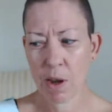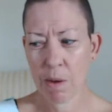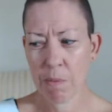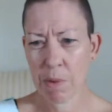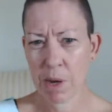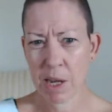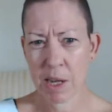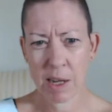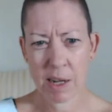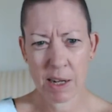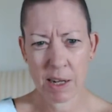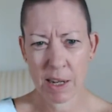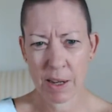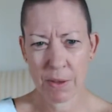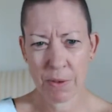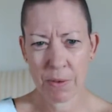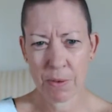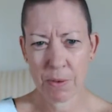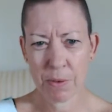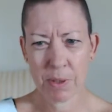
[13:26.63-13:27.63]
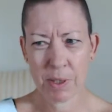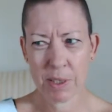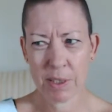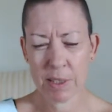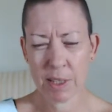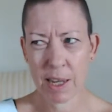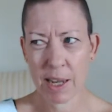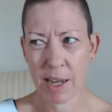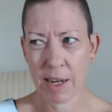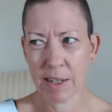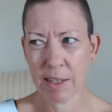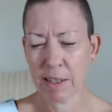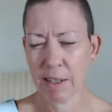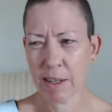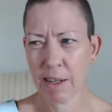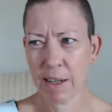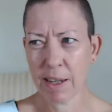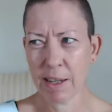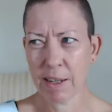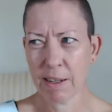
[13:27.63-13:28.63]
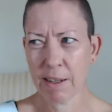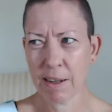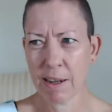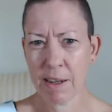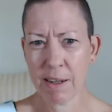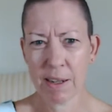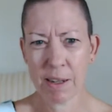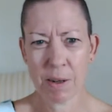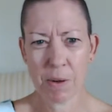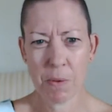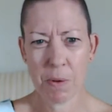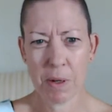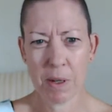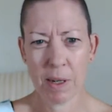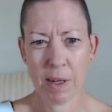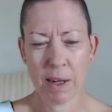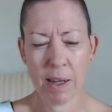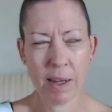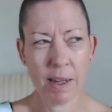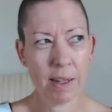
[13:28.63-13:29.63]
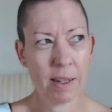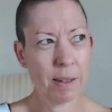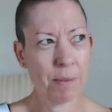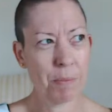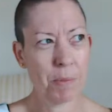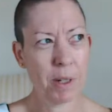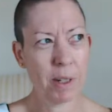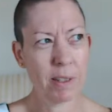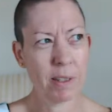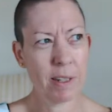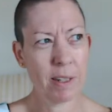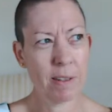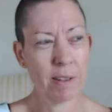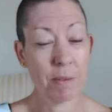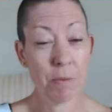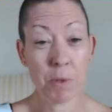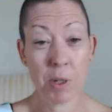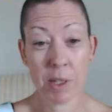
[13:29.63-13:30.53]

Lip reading: Am I going to go through all this again? Like learning what I like and what I don't.